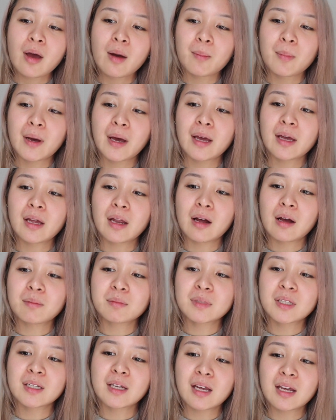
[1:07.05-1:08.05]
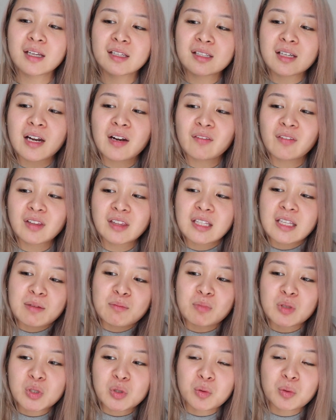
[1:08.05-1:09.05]
But today is kind of like the
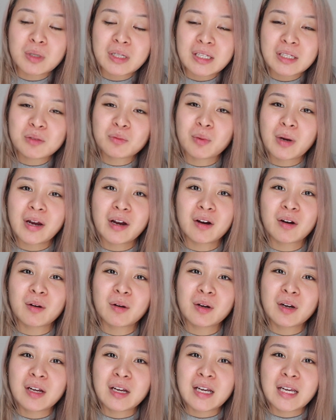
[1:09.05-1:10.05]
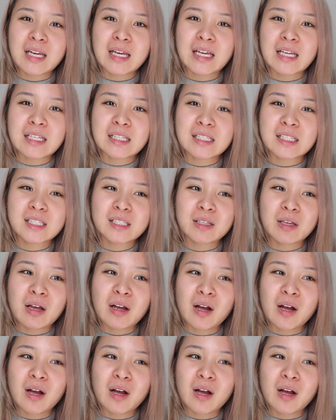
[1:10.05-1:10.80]
in-between, where it's